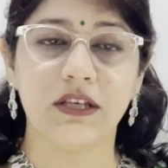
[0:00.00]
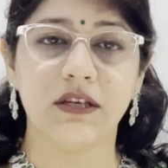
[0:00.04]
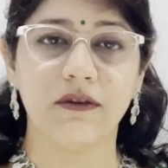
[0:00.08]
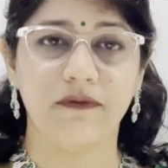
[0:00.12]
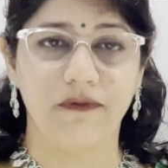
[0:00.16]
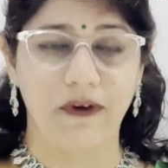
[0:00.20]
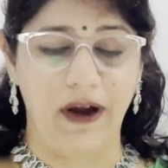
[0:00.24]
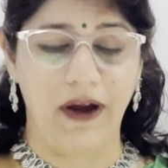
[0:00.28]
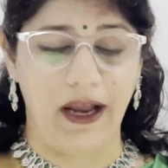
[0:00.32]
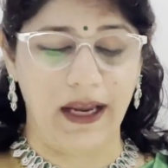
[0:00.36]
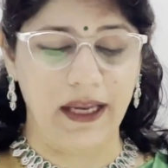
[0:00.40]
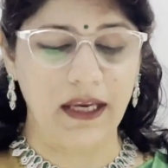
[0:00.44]

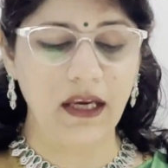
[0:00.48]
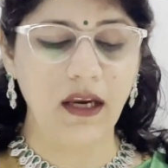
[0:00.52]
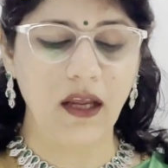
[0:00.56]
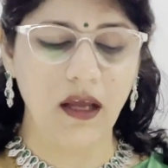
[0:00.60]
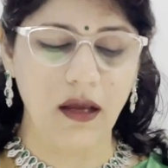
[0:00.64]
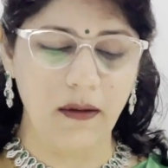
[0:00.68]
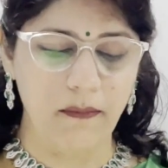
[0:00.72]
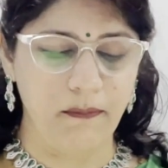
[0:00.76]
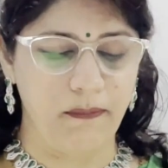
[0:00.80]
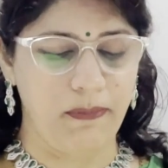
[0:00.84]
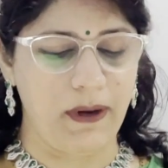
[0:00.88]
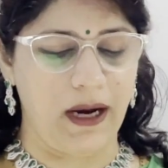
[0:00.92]

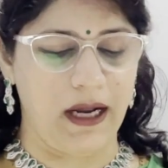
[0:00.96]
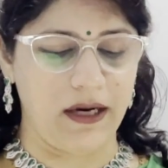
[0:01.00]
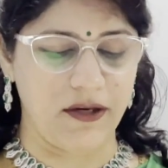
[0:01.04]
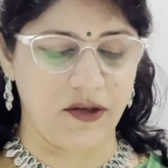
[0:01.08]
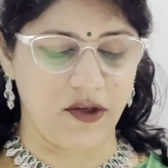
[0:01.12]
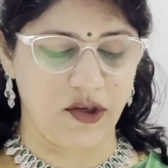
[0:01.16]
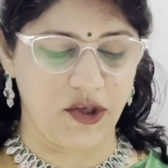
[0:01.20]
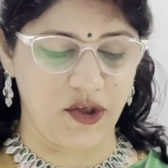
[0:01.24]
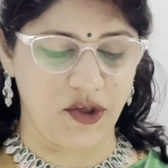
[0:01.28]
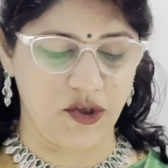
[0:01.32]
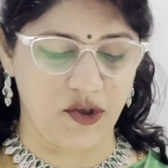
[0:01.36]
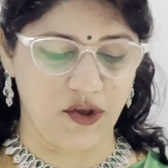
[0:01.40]
define
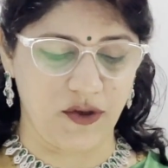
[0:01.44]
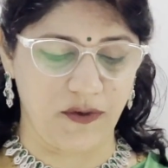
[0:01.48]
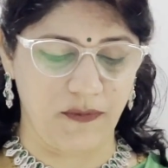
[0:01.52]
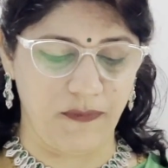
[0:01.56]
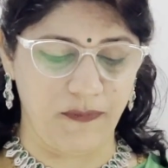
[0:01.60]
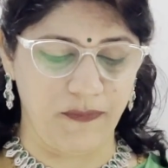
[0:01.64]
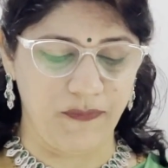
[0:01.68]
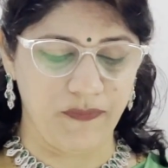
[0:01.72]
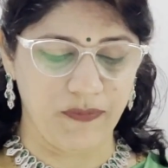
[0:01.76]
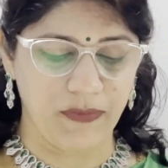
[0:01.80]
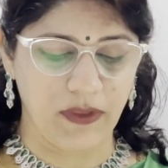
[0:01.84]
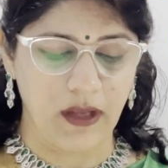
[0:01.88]

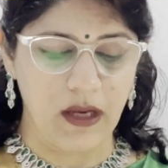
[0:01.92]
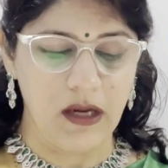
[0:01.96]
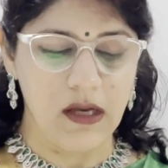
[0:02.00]
implantation.